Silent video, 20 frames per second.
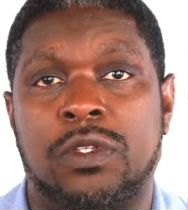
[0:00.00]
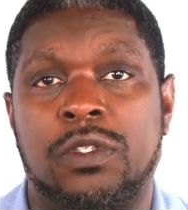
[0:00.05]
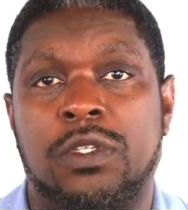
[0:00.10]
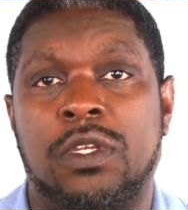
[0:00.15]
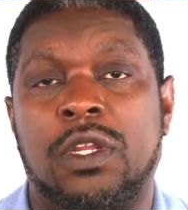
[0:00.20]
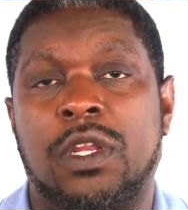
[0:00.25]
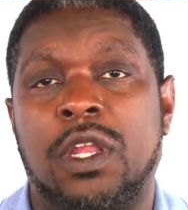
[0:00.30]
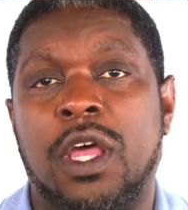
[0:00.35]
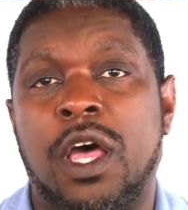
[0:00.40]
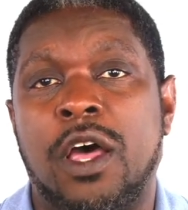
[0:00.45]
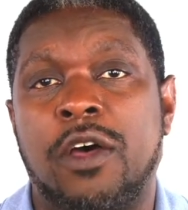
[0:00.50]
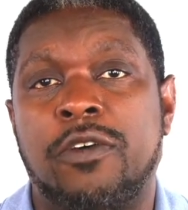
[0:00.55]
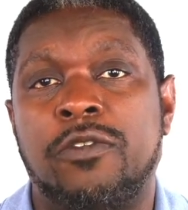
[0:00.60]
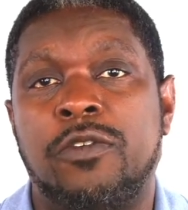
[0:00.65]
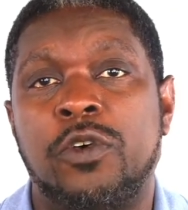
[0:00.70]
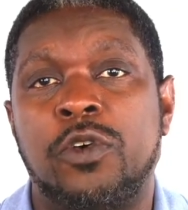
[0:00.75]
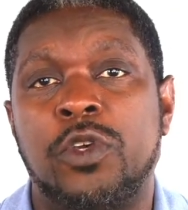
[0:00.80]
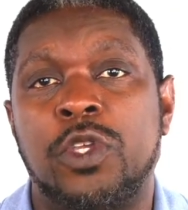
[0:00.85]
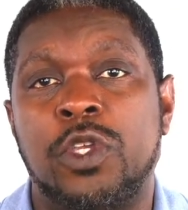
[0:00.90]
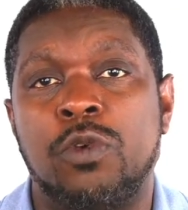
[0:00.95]
to love
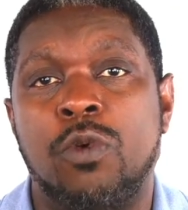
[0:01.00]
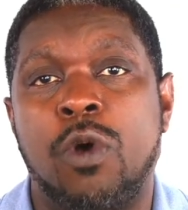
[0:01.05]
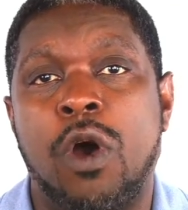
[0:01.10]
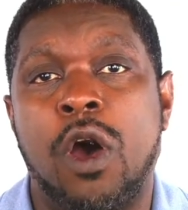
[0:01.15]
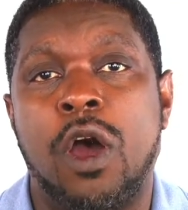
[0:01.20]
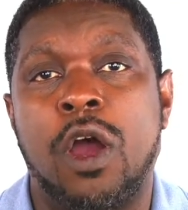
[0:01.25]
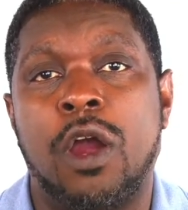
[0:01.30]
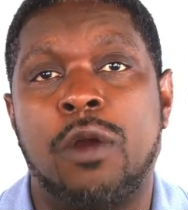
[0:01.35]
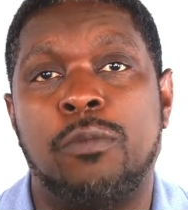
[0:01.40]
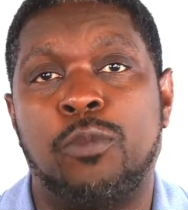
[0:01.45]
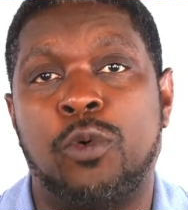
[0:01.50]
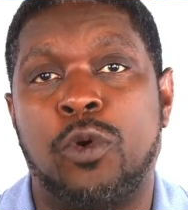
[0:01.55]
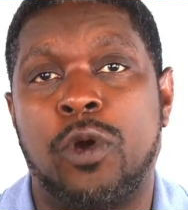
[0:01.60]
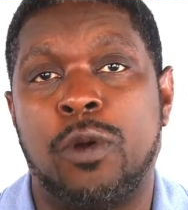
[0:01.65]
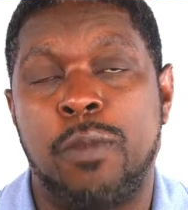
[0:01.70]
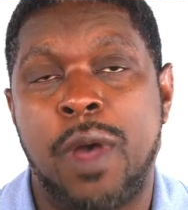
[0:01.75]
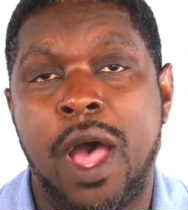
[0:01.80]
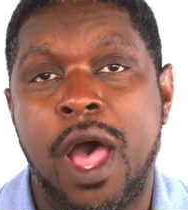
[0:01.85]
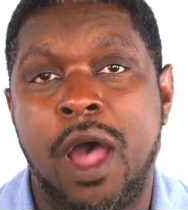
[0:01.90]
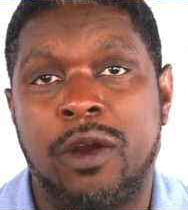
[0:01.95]
who you are
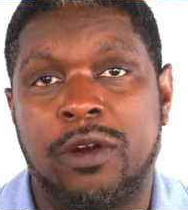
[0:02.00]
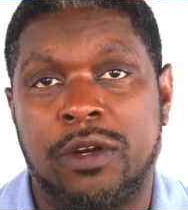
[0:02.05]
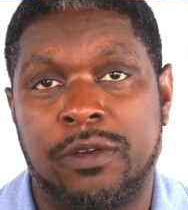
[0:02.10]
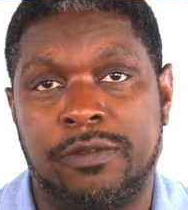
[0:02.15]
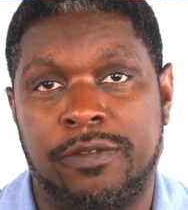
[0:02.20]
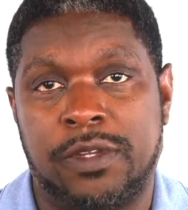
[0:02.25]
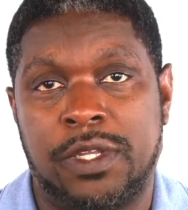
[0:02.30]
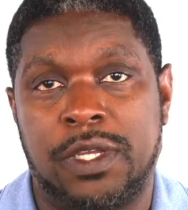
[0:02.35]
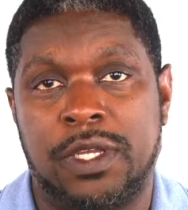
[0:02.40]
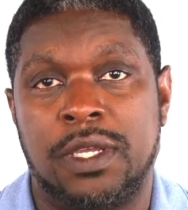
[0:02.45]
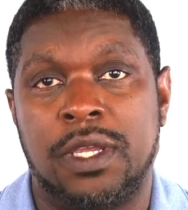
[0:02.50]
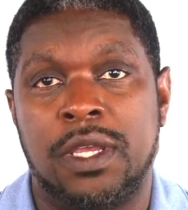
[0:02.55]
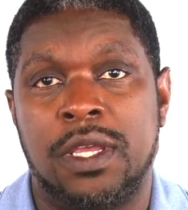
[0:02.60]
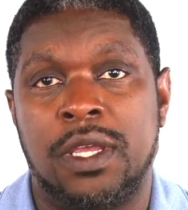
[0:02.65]
more powerfully.